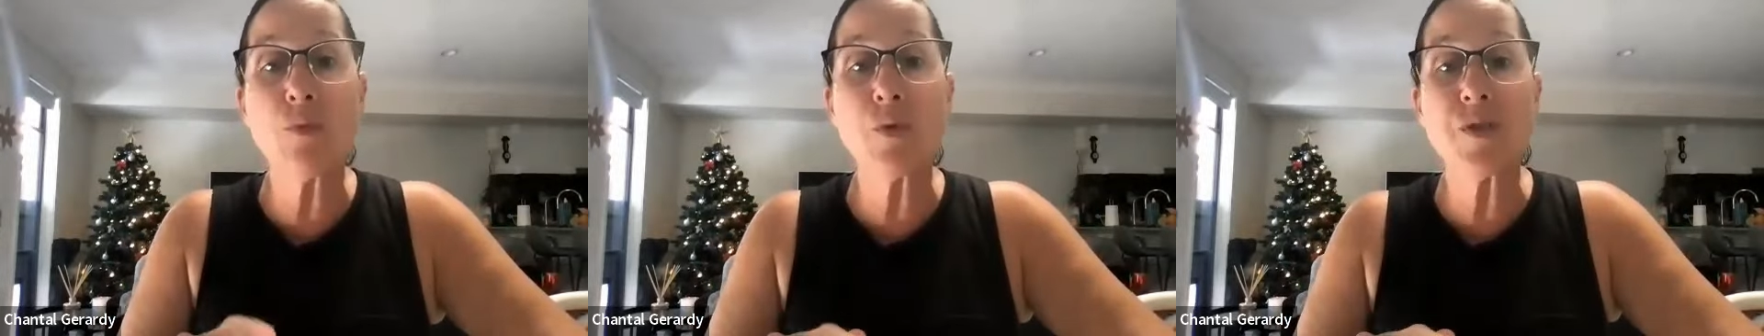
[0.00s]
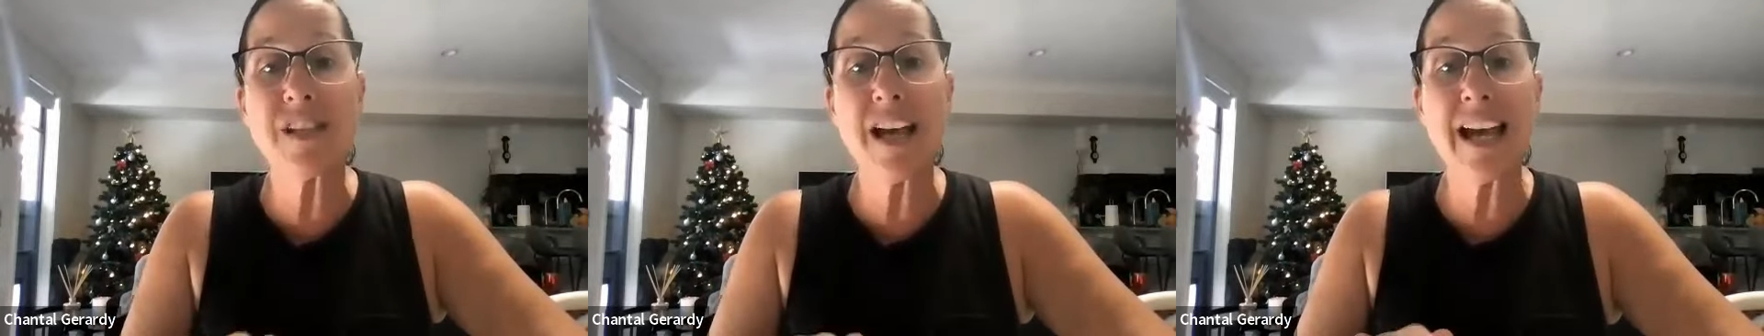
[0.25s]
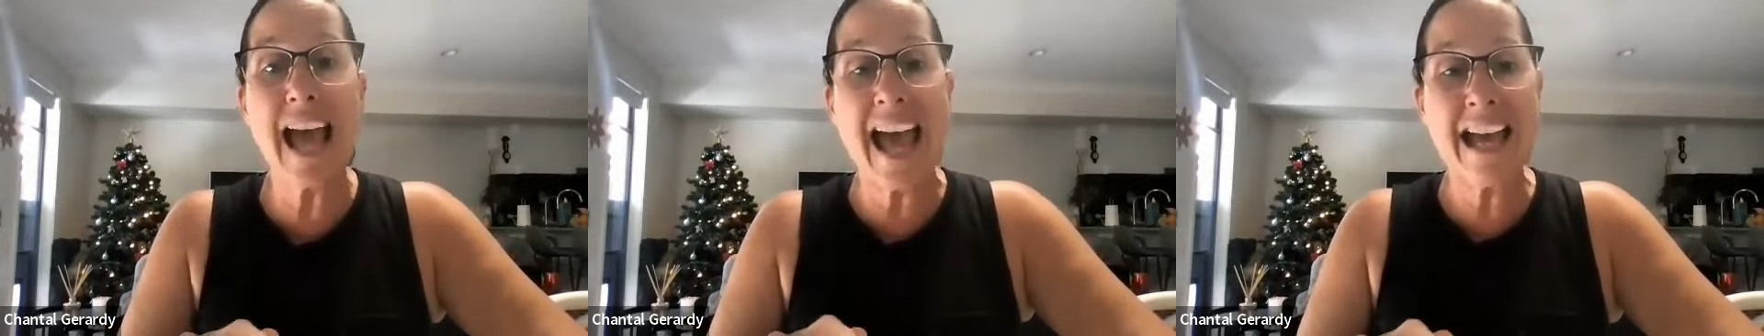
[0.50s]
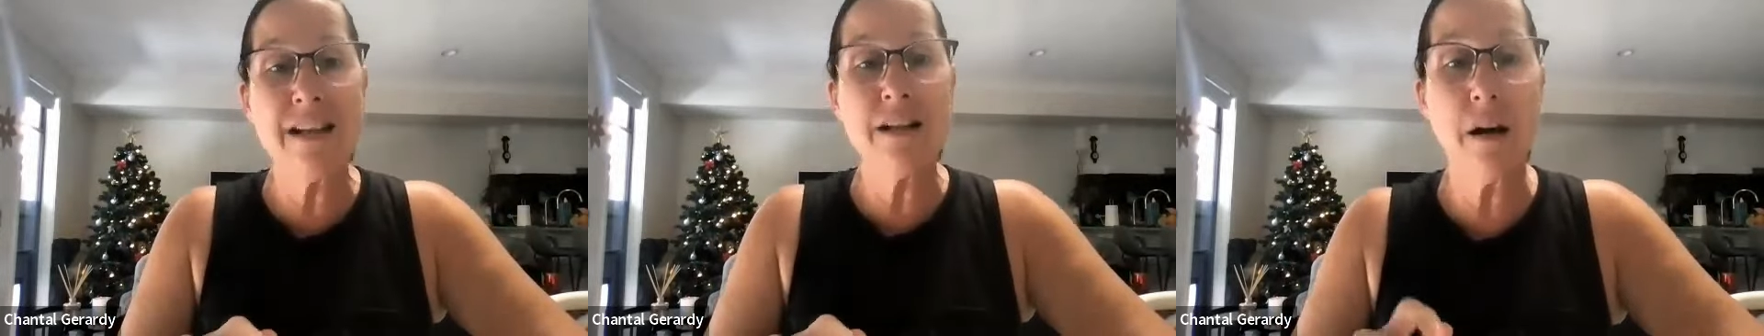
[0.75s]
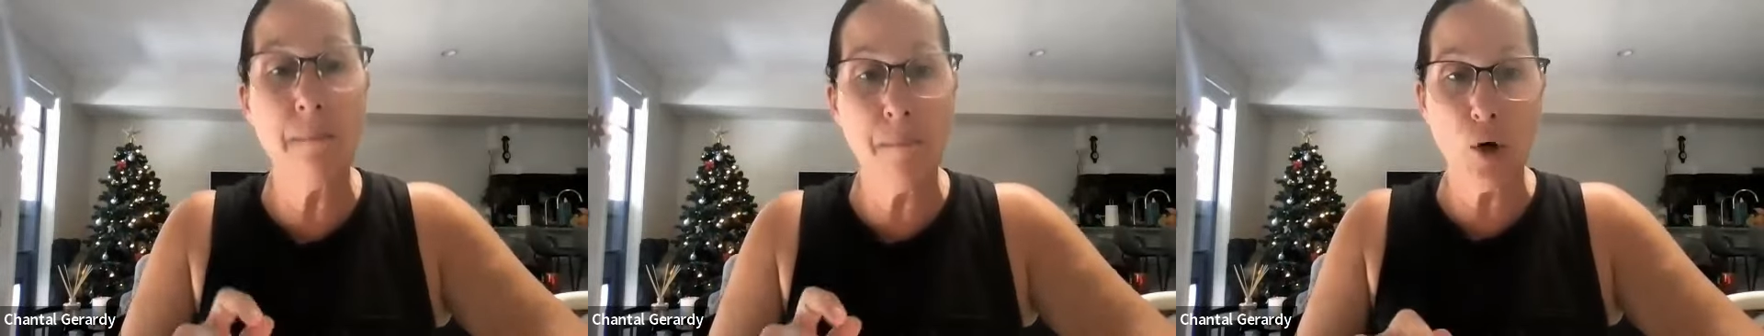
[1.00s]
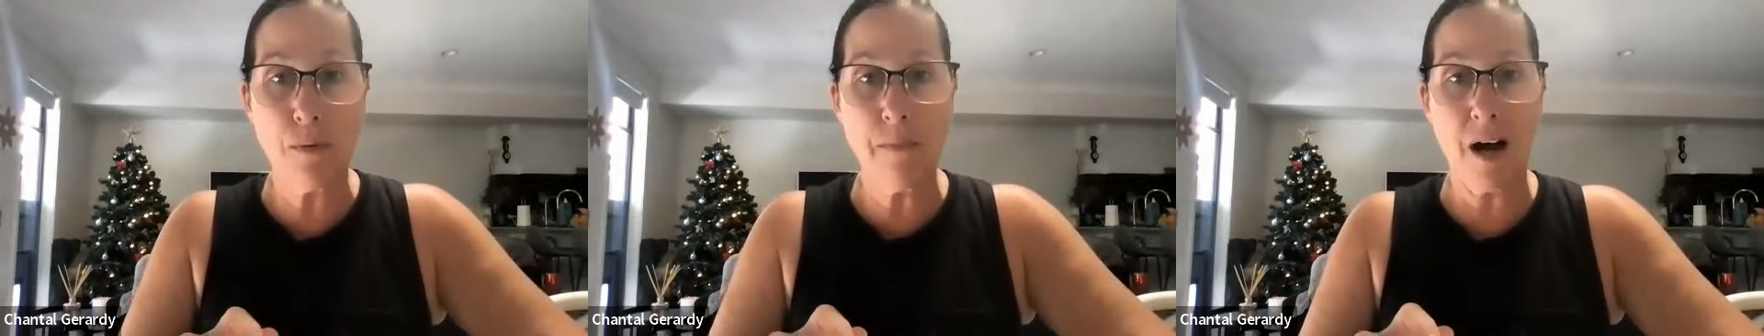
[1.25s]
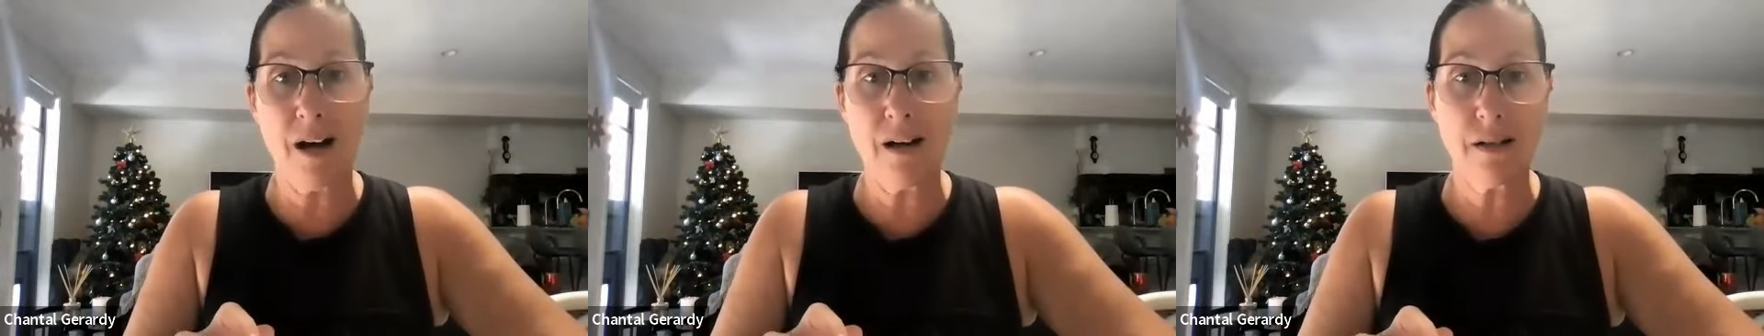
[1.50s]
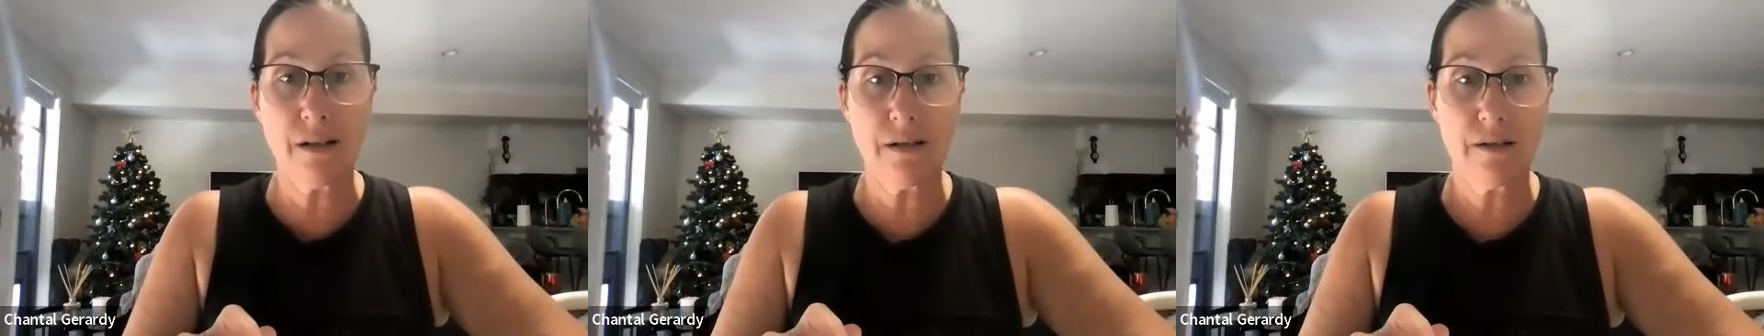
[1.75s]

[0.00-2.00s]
it will say add a bookmark.